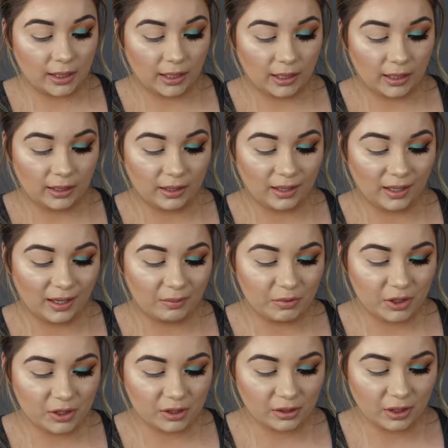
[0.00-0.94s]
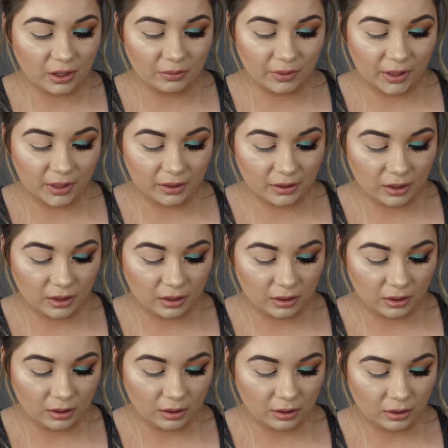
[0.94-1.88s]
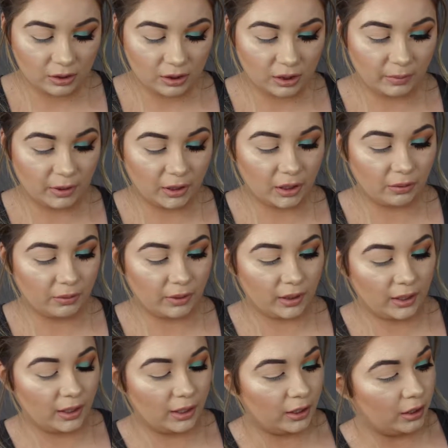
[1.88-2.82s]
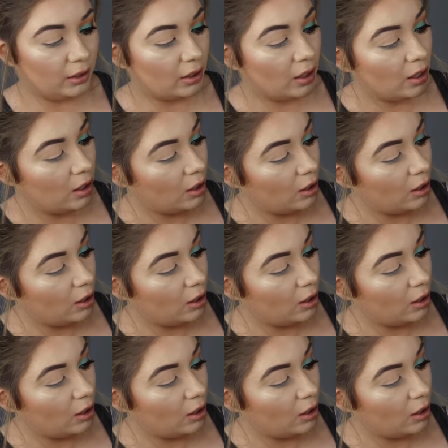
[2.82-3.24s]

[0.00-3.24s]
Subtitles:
and I'm just going to be going in